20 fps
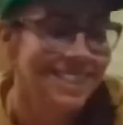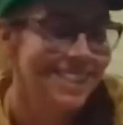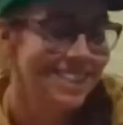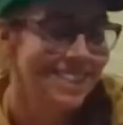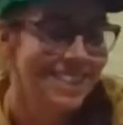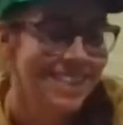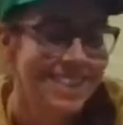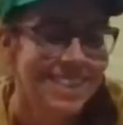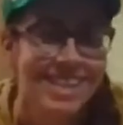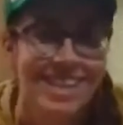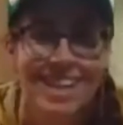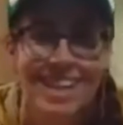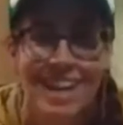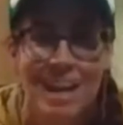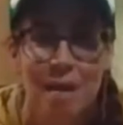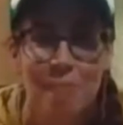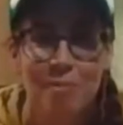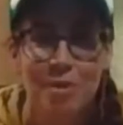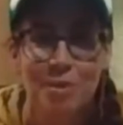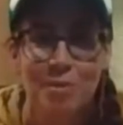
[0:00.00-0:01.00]
I'm gonna wait
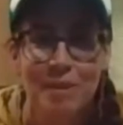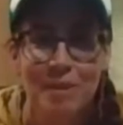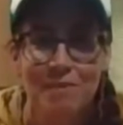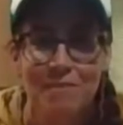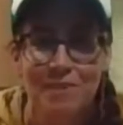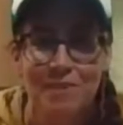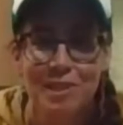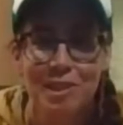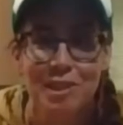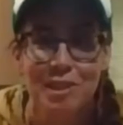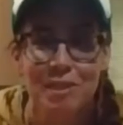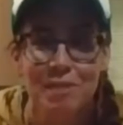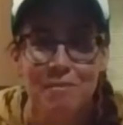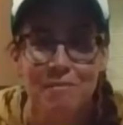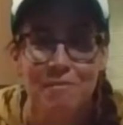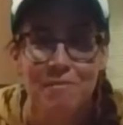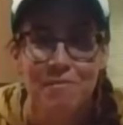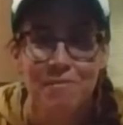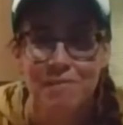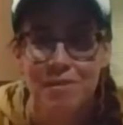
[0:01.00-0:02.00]
for some folks
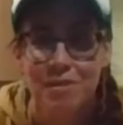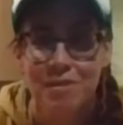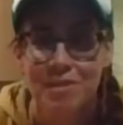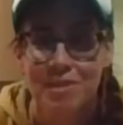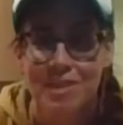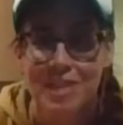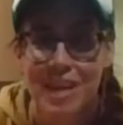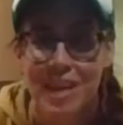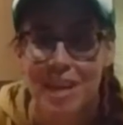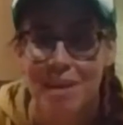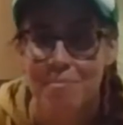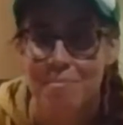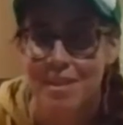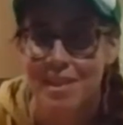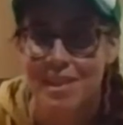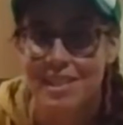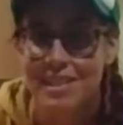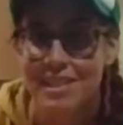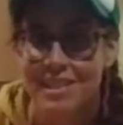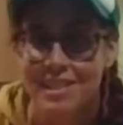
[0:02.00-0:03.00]
to hop on here,
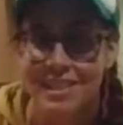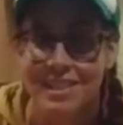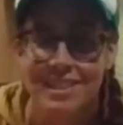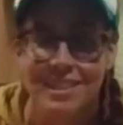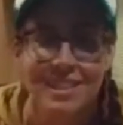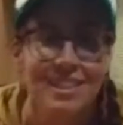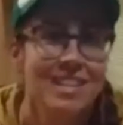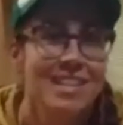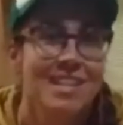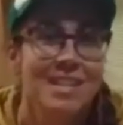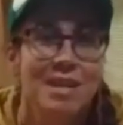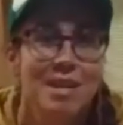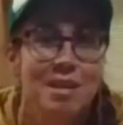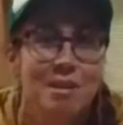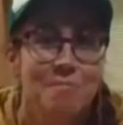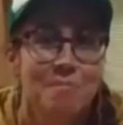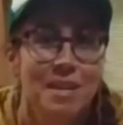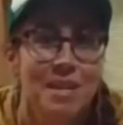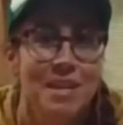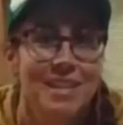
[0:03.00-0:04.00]
but
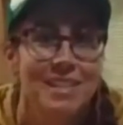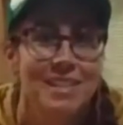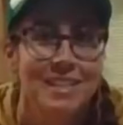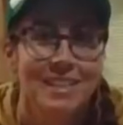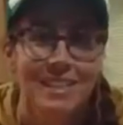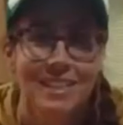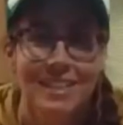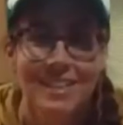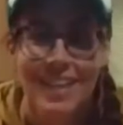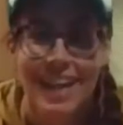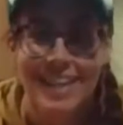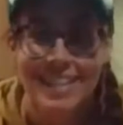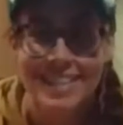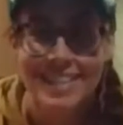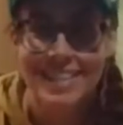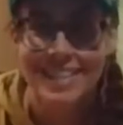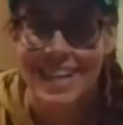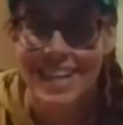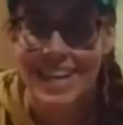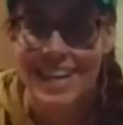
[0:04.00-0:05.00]
the class today
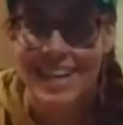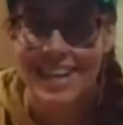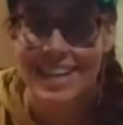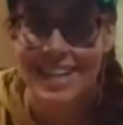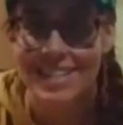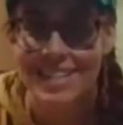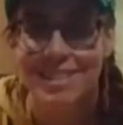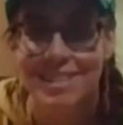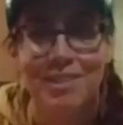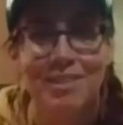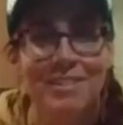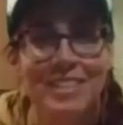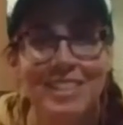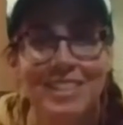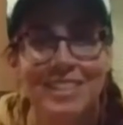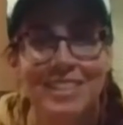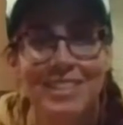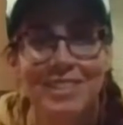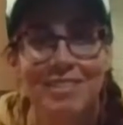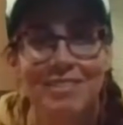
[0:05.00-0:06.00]
is going to
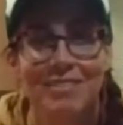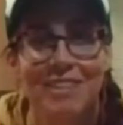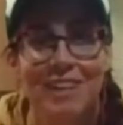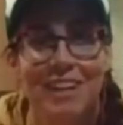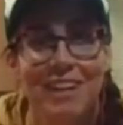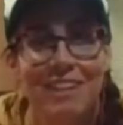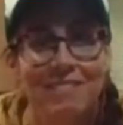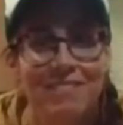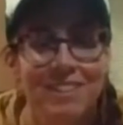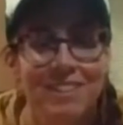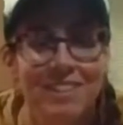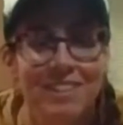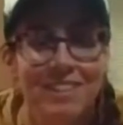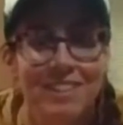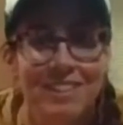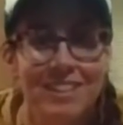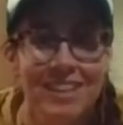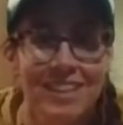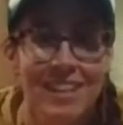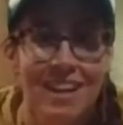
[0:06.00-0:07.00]
cover
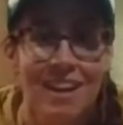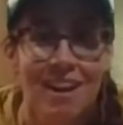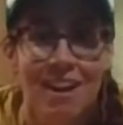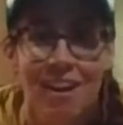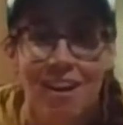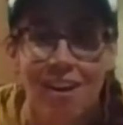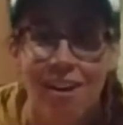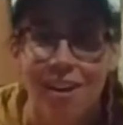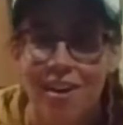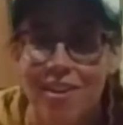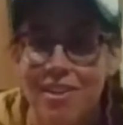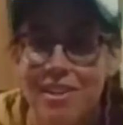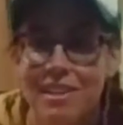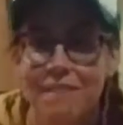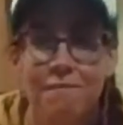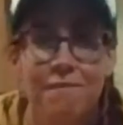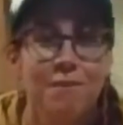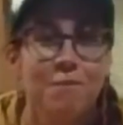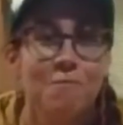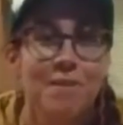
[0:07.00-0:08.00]
all the different ways
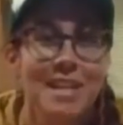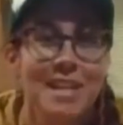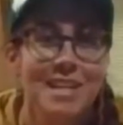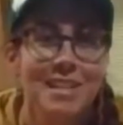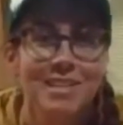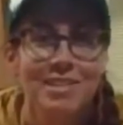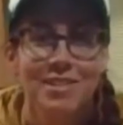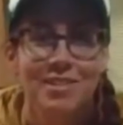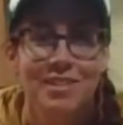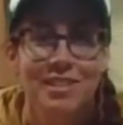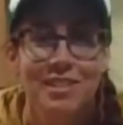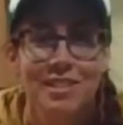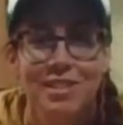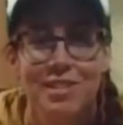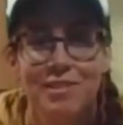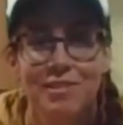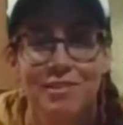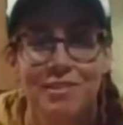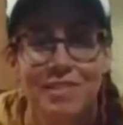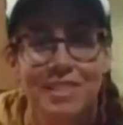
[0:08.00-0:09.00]
you can use
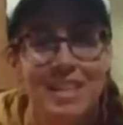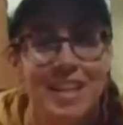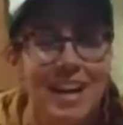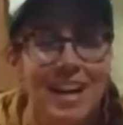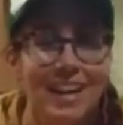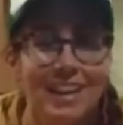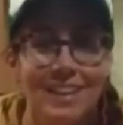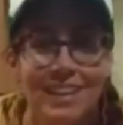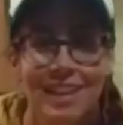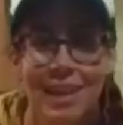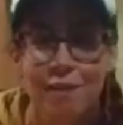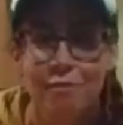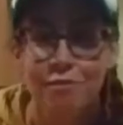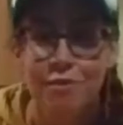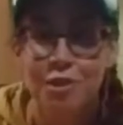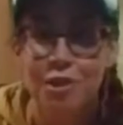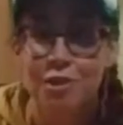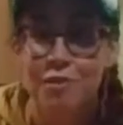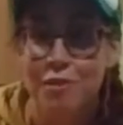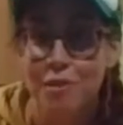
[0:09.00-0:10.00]
that leftover
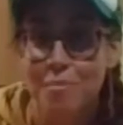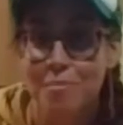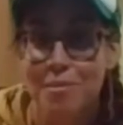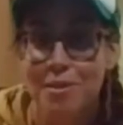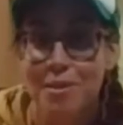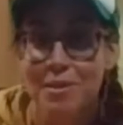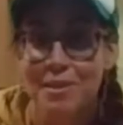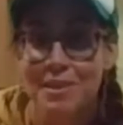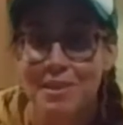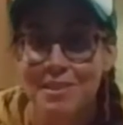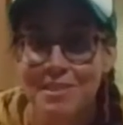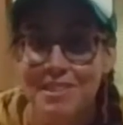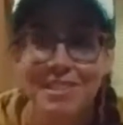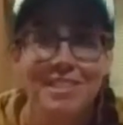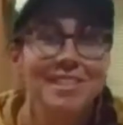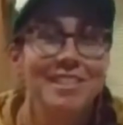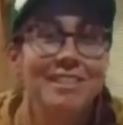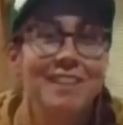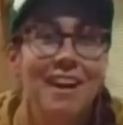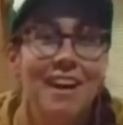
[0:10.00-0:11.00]
produce
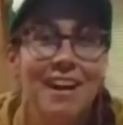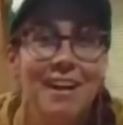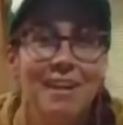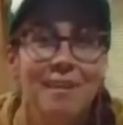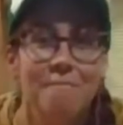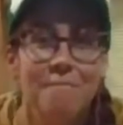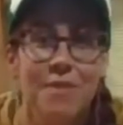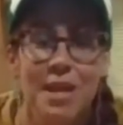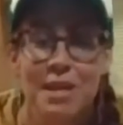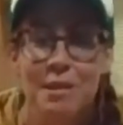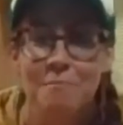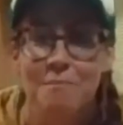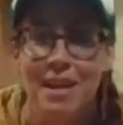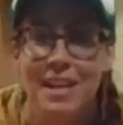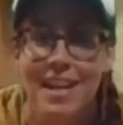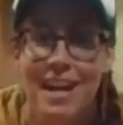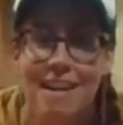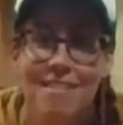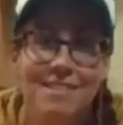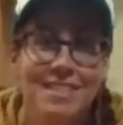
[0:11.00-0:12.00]
that you might have sitting
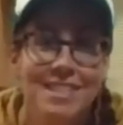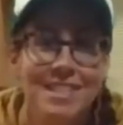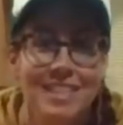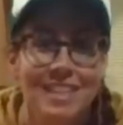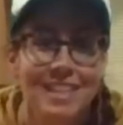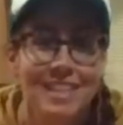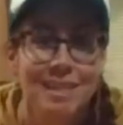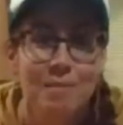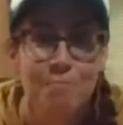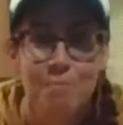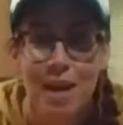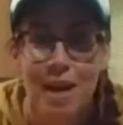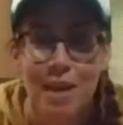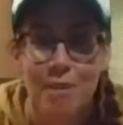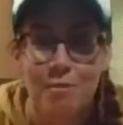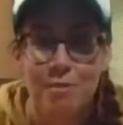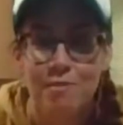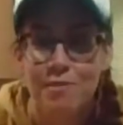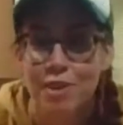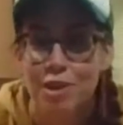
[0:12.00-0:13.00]
at the bottom of your
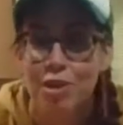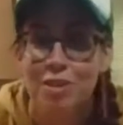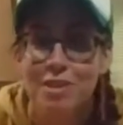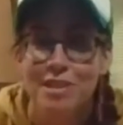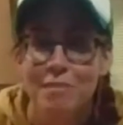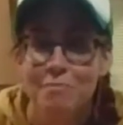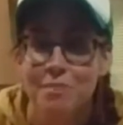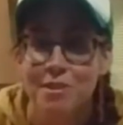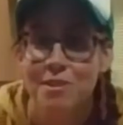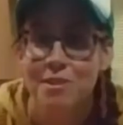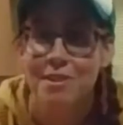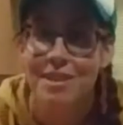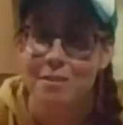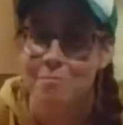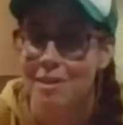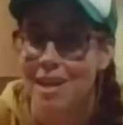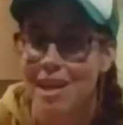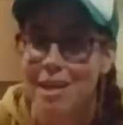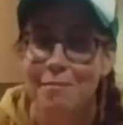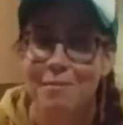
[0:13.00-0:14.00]
crisper, at the bottom of your
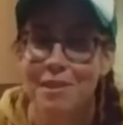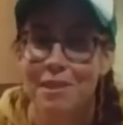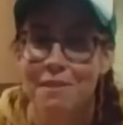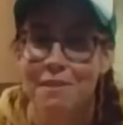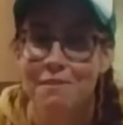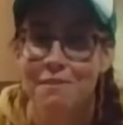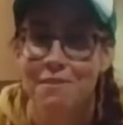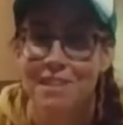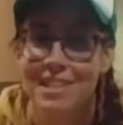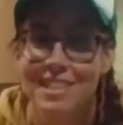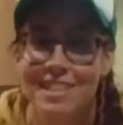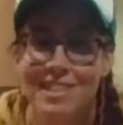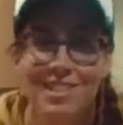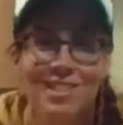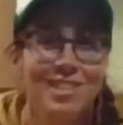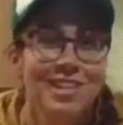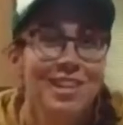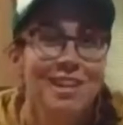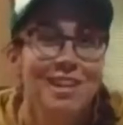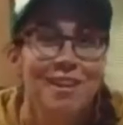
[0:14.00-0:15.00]
fridge,
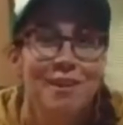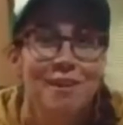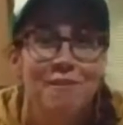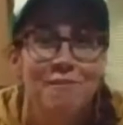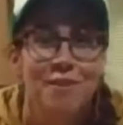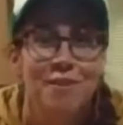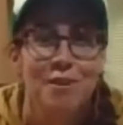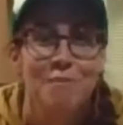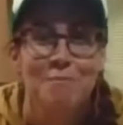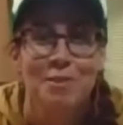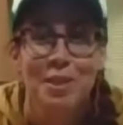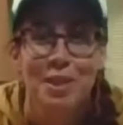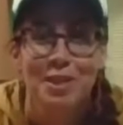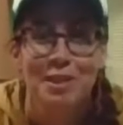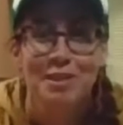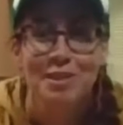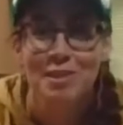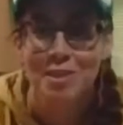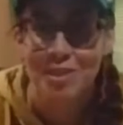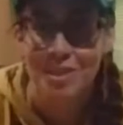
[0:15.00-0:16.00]
from your Sola
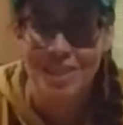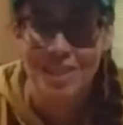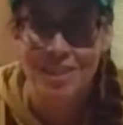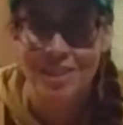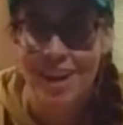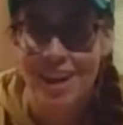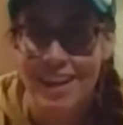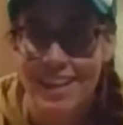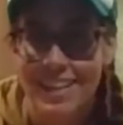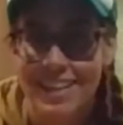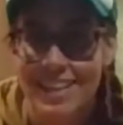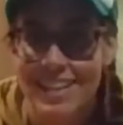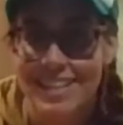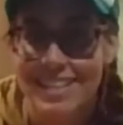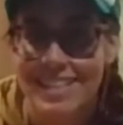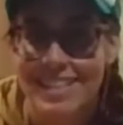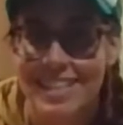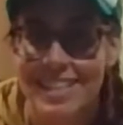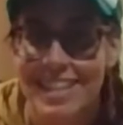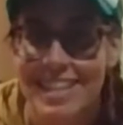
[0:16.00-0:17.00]
Gratia CSA
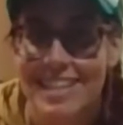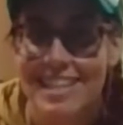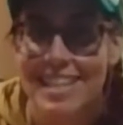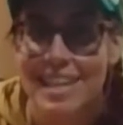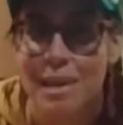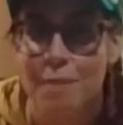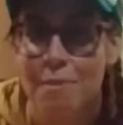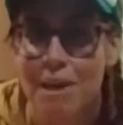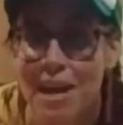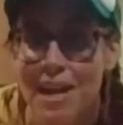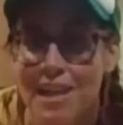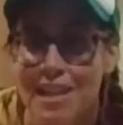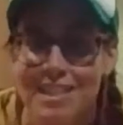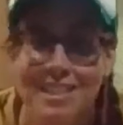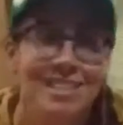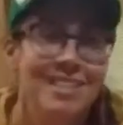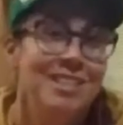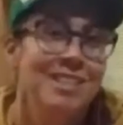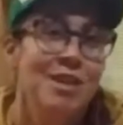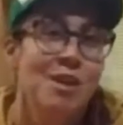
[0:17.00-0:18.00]
box,
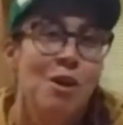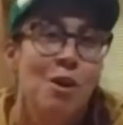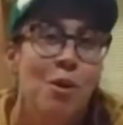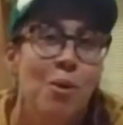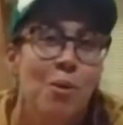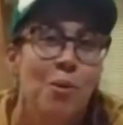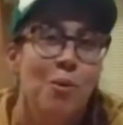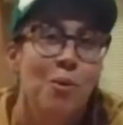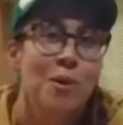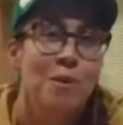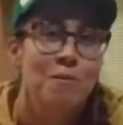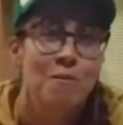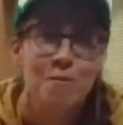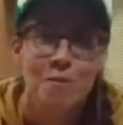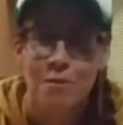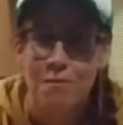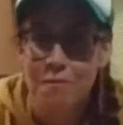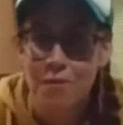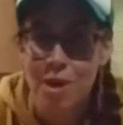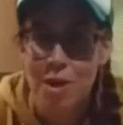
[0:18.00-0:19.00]
or from the farmer's
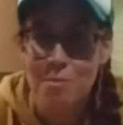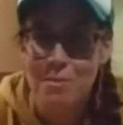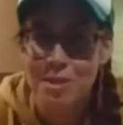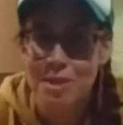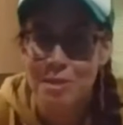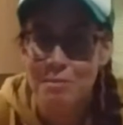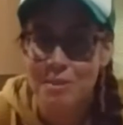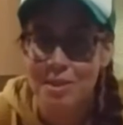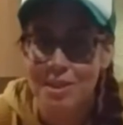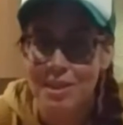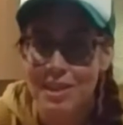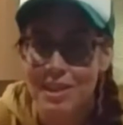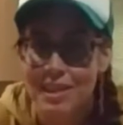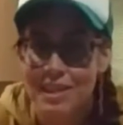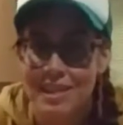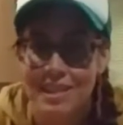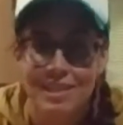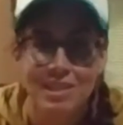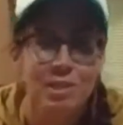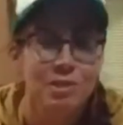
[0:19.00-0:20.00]
market,
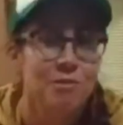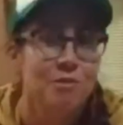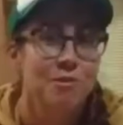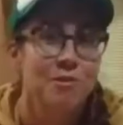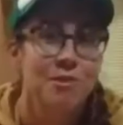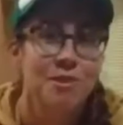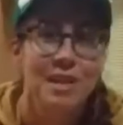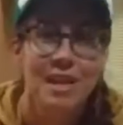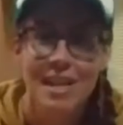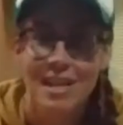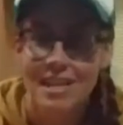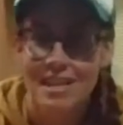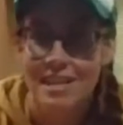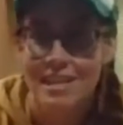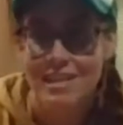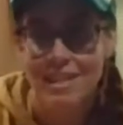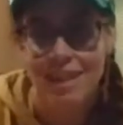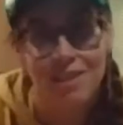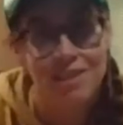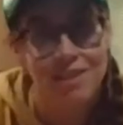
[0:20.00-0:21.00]
or any of the other
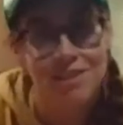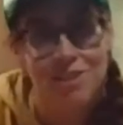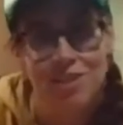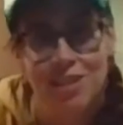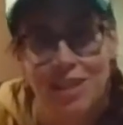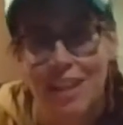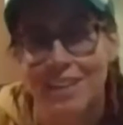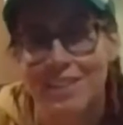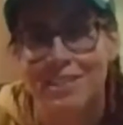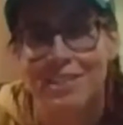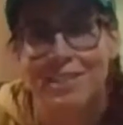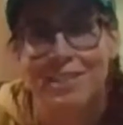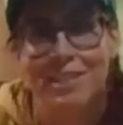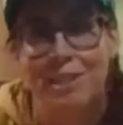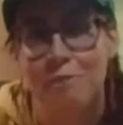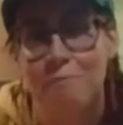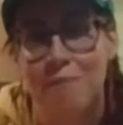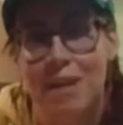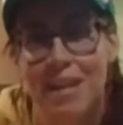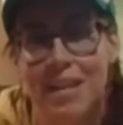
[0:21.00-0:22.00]
channels you might
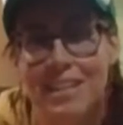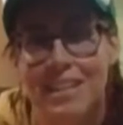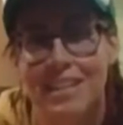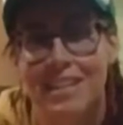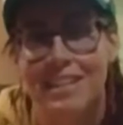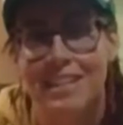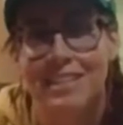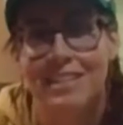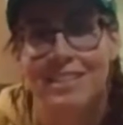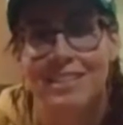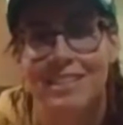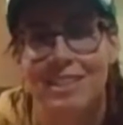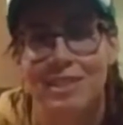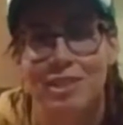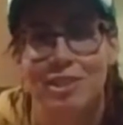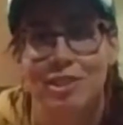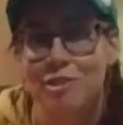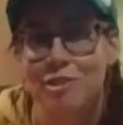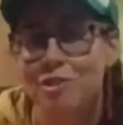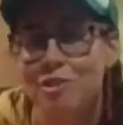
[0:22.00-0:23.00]
get delicious,
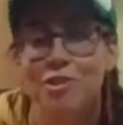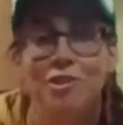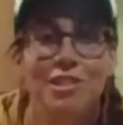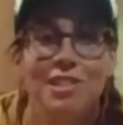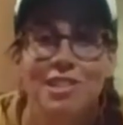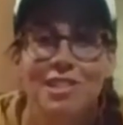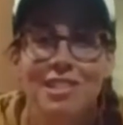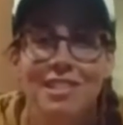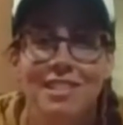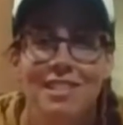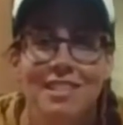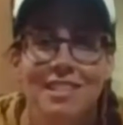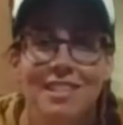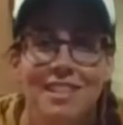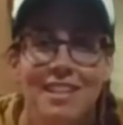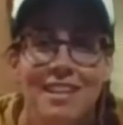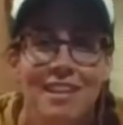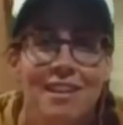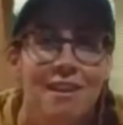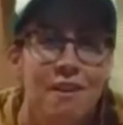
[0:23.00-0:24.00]
nutritious,
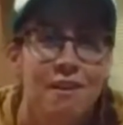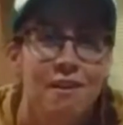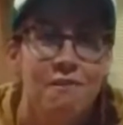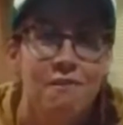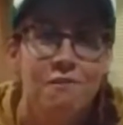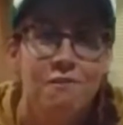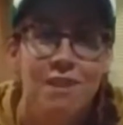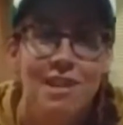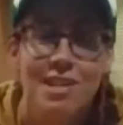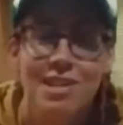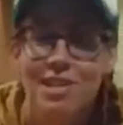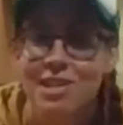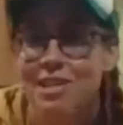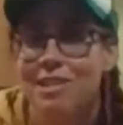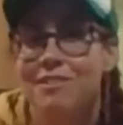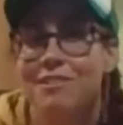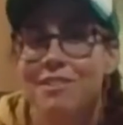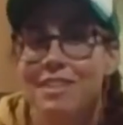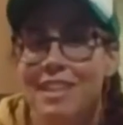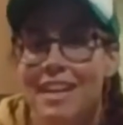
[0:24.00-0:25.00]
fresh and
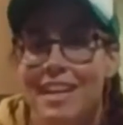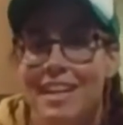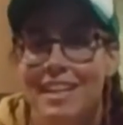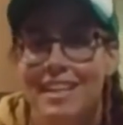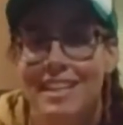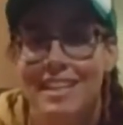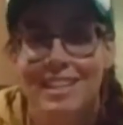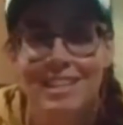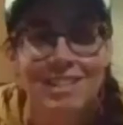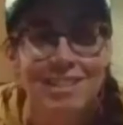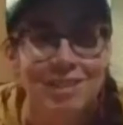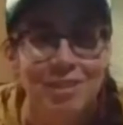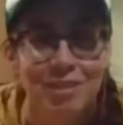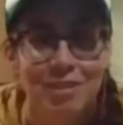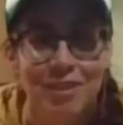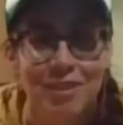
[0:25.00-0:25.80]
organic Sola Gratia